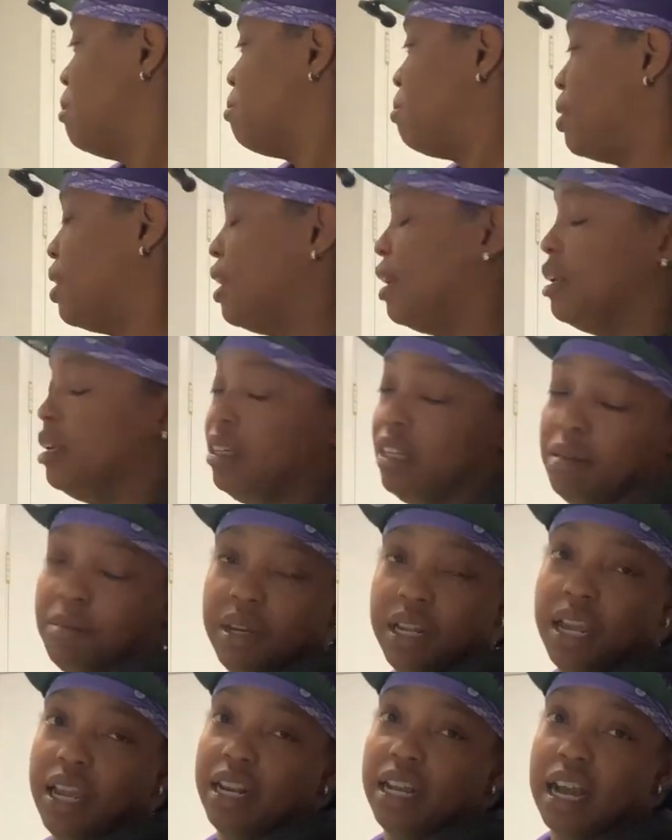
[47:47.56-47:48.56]
But
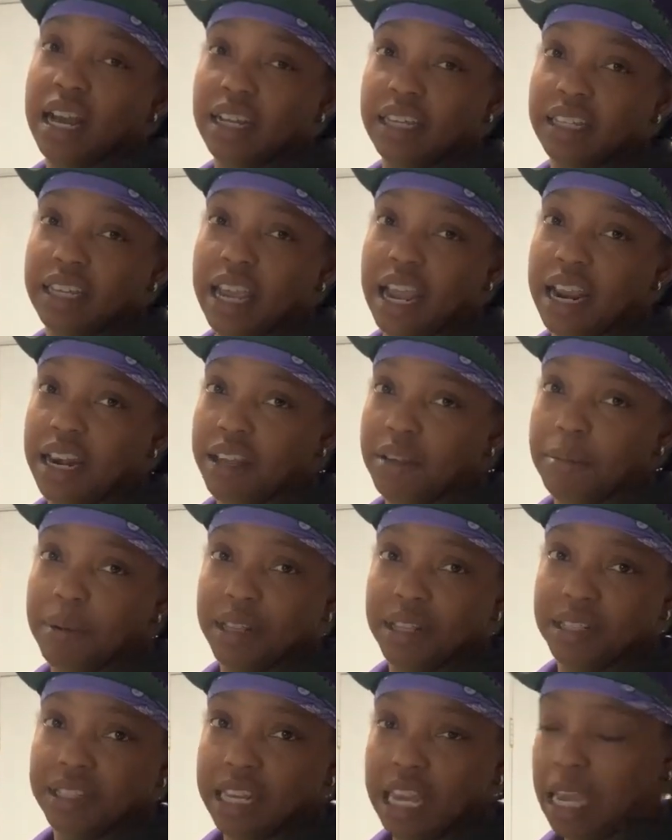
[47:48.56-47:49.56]
lemonade cotton candy would be
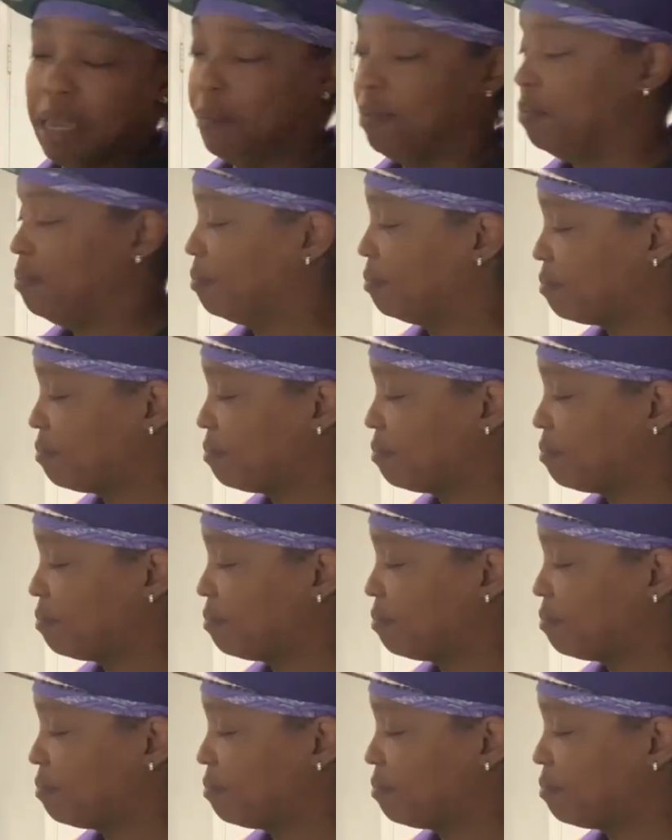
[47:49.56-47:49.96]
the same,